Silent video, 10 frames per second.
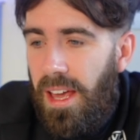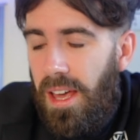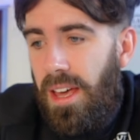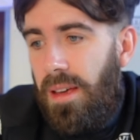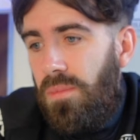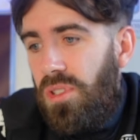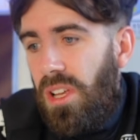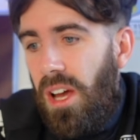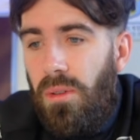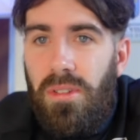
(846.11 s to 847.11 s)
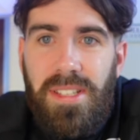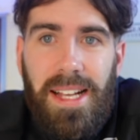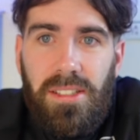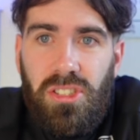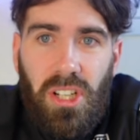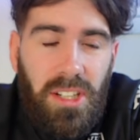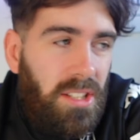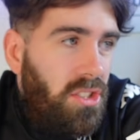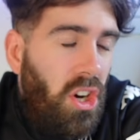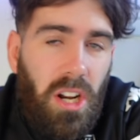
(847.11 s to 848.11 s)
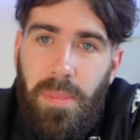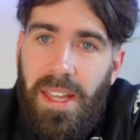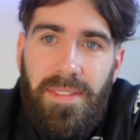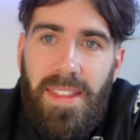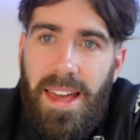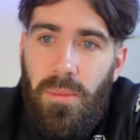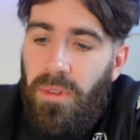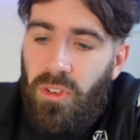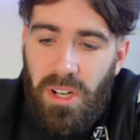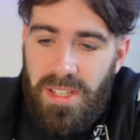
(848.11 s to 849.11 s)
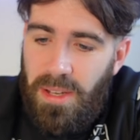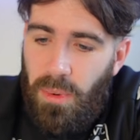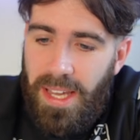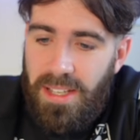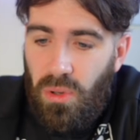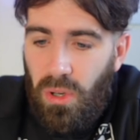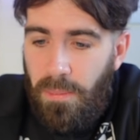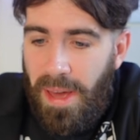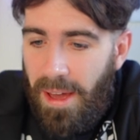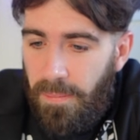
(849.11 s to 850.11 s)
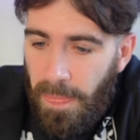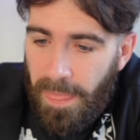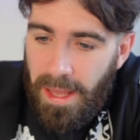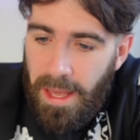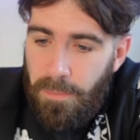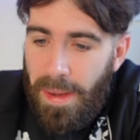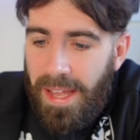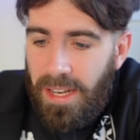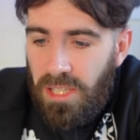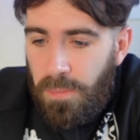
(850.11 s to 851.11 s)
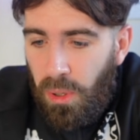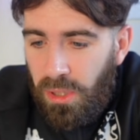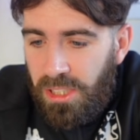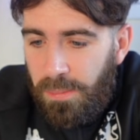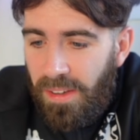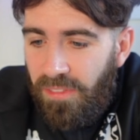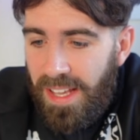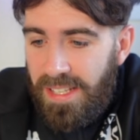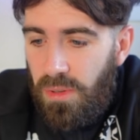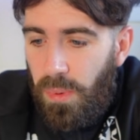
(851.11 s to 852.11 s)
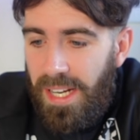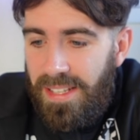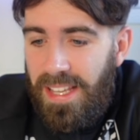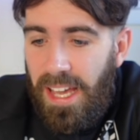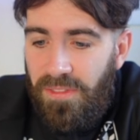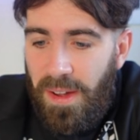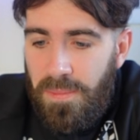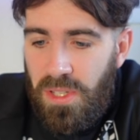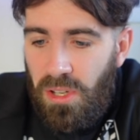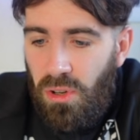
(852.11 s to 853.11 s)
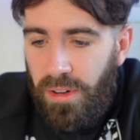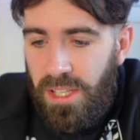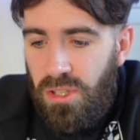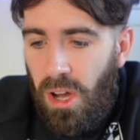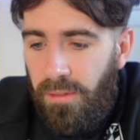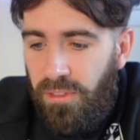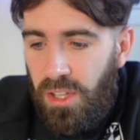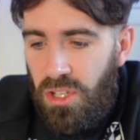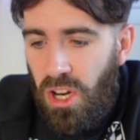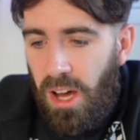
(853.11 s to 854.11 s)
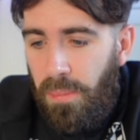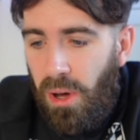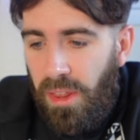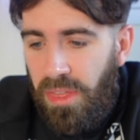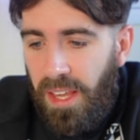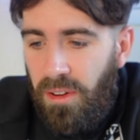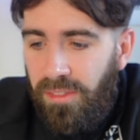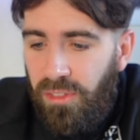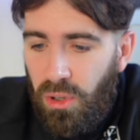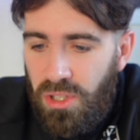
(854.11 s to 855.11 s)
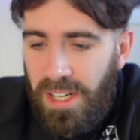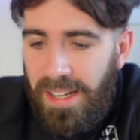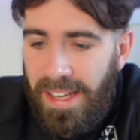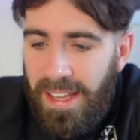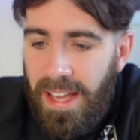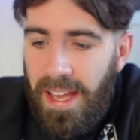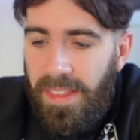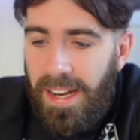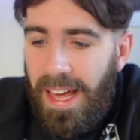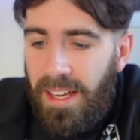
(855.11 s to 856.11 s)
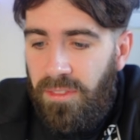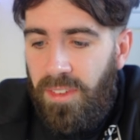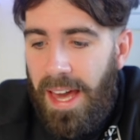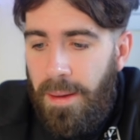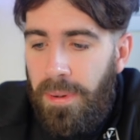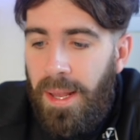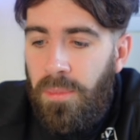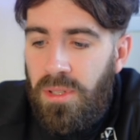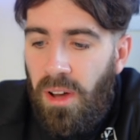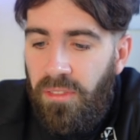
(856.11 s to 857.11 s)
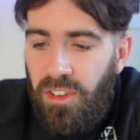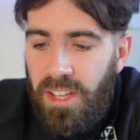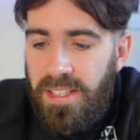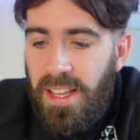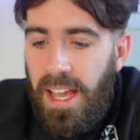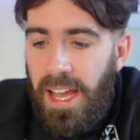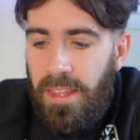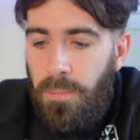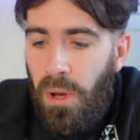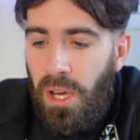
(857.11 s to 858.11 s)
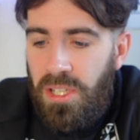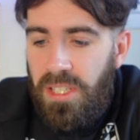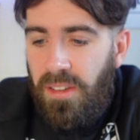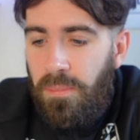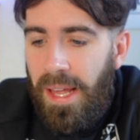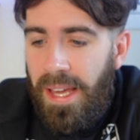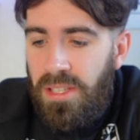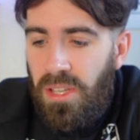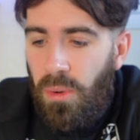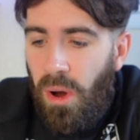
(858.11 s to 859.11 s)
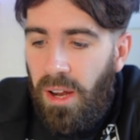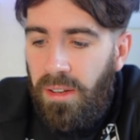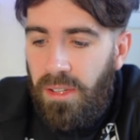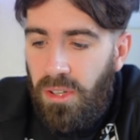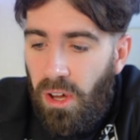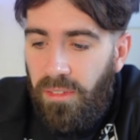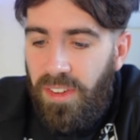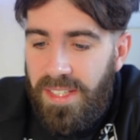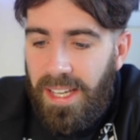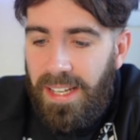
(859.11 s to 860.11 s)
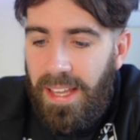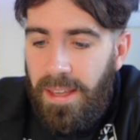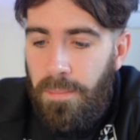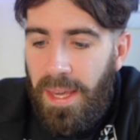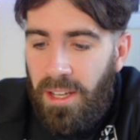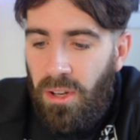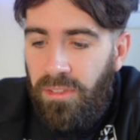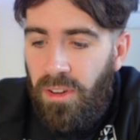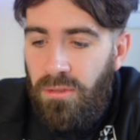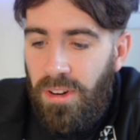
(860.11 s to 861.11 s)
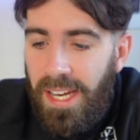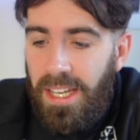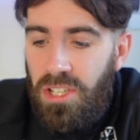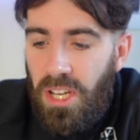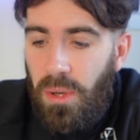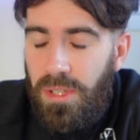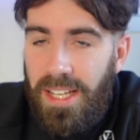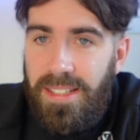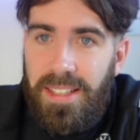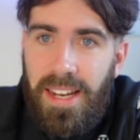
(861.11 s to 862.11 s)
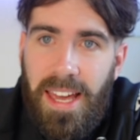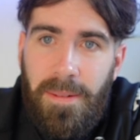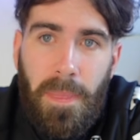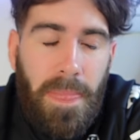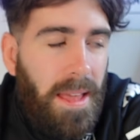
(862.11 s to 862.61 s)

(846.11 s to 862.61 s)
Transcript: So Sanson got to be in there. We've got to see what he's all about. Ben has put, Smith has to win at Southampton or it's time for the chop. I think, unfortunately, the lack of game plan was obvious and the purchase of players who aren't not physically big enough really showed yesterday.